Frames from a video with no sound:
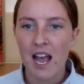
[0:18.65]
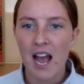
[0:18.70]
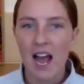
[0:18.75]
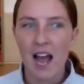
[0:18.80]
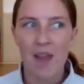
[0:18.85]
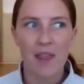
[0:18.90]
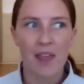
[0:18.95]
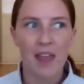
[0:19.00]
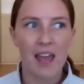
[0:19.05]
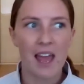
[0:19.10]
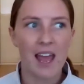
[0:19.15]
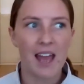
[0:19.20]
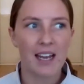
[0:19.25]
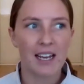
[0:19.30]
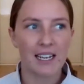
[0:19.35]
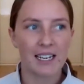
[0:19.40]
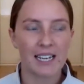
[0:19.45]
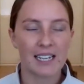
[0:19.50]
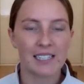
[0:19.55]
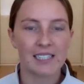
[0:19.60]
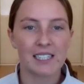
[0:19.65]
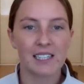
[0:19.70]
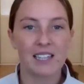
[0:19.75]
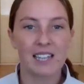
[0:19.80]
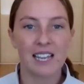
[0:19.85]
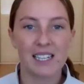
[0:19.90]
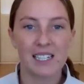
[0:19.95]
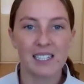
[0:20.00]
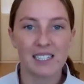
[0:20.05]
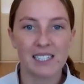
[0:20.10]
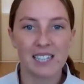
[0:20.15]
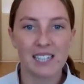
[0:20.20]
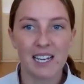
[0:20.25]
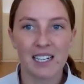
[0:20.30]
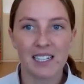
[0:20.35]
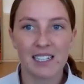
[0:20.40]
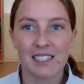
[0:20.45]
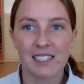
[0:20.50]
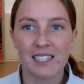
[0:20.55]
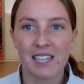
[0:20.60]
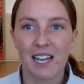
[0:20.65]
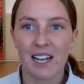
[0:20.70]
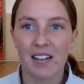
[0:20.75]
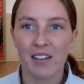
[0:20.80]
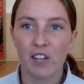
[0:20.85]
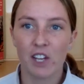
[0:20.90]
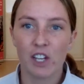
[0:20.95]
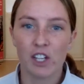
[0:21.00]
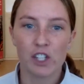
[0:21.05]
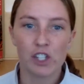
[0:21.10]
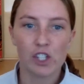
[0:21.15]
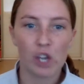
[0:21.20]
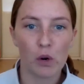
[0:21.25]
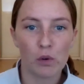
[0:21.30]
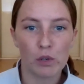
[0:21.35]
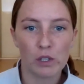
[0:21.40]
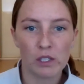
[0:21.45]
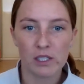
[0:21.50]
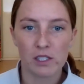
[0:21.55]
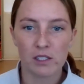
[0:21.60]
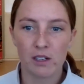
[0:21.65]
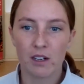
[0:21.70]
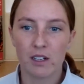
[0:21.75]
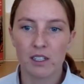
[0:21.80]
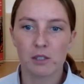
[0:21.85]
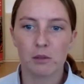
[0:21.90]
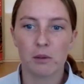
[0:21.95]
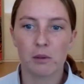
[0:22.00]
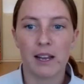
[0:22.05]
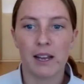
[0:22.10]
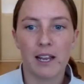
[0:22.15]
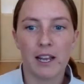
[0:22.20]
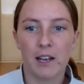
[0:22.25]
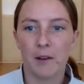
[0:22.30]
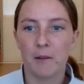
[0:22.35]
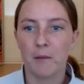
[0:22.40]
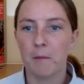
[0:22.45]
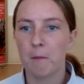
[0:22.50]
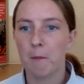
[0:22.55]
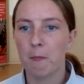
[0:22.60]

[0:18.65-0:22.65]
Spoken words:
and then it gets to the end of the dance and their shoulders start swaying